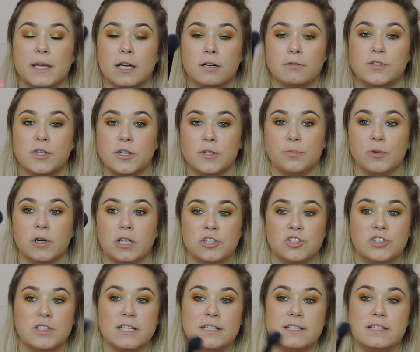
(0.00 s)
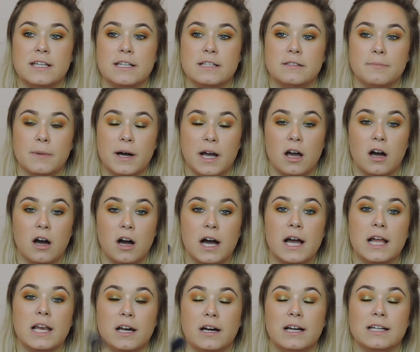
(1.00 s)
BO2 brush. This is my
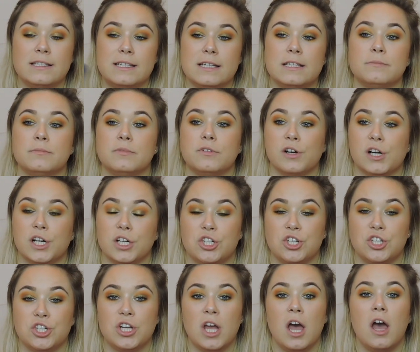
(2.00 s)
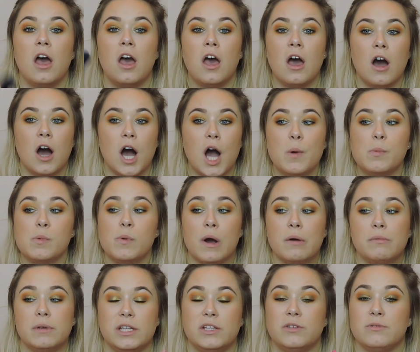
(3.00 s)
highlighting brush. I will
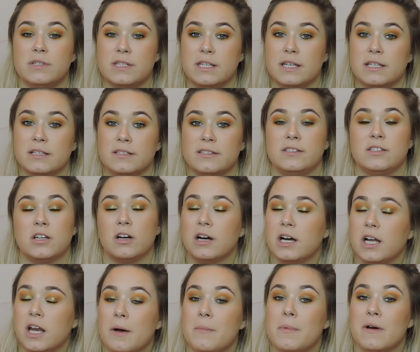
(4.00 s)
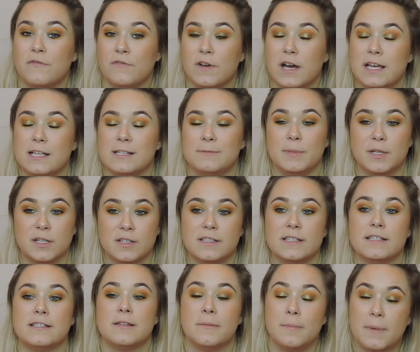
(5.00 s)
only use this to highlight my face because
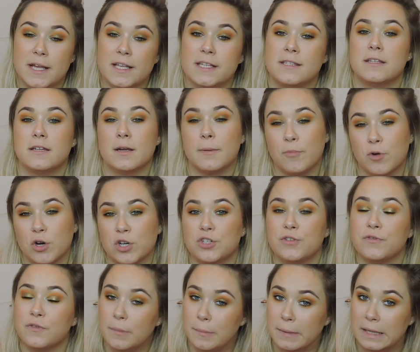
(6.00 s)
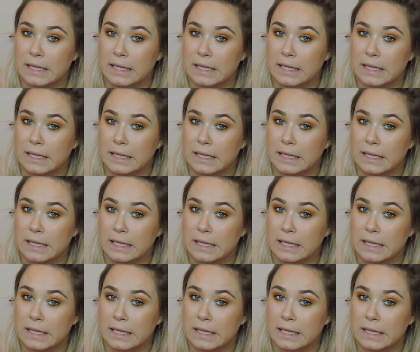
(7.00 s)
it's the best brush for